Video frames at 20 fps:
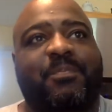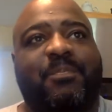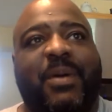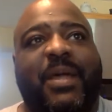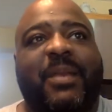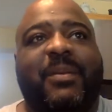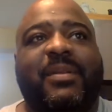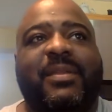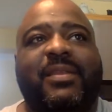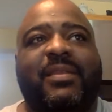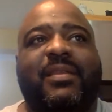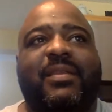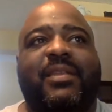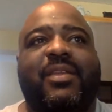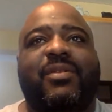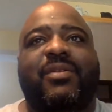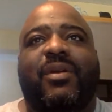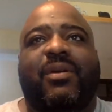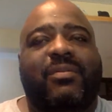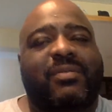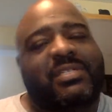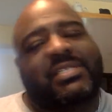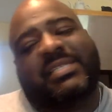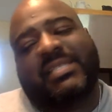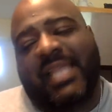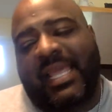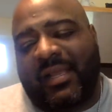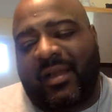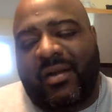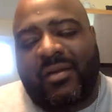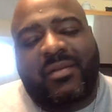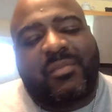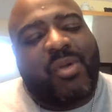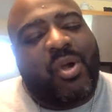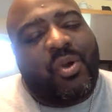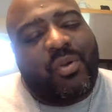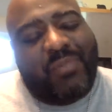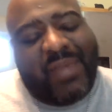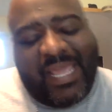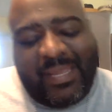But just like all them
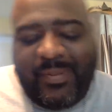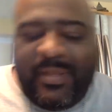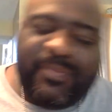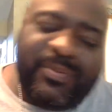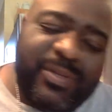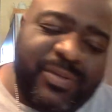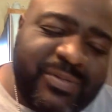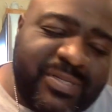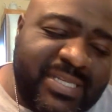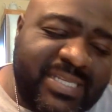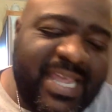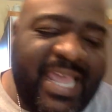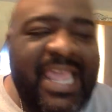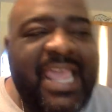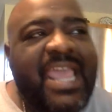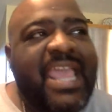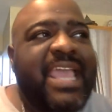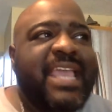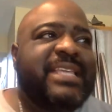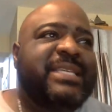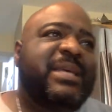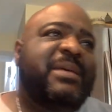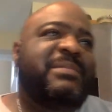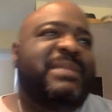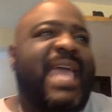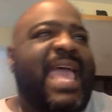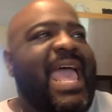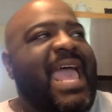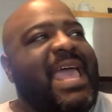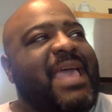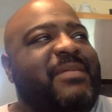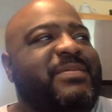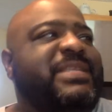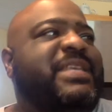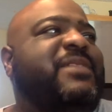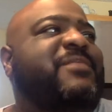old black people used to say, sometimes